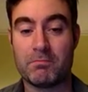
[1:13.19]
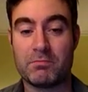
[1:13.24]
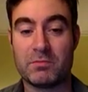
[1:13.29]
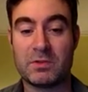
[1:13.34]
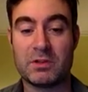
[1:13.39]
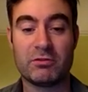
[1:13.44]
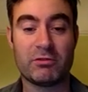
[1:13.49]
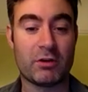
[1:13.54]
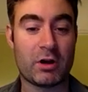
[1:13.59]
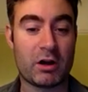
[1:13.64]

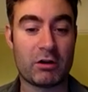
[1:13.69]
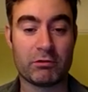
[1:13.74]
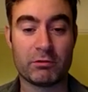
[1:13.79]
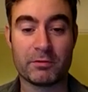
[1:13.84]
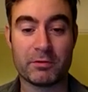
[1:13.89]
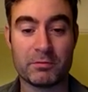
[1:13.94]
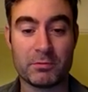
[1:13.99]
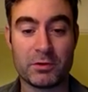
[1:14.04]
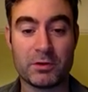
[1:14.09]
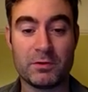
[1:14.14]
There are
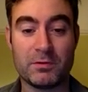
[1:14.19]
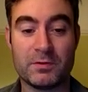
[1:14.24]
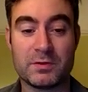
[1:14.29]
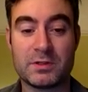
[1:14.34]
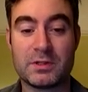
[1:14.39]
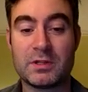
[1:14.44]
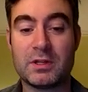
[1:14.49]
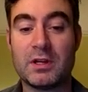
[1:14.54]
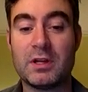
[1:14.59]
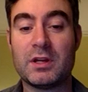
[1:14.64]
other
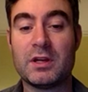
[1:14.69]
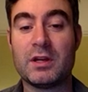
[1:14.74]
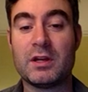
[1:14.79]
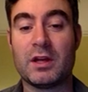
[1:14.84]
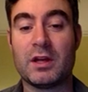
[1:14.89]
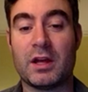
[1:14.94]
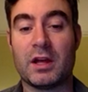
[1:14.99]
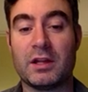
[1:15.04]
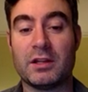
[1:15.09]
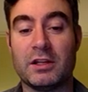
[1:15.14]
moves
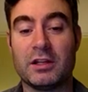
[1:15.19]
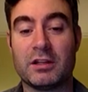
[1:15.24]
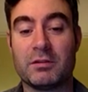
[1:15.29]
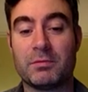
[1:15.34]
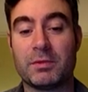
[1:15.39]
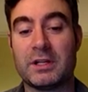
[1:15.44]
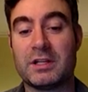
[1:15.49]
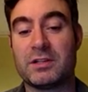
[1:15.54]
that you can play,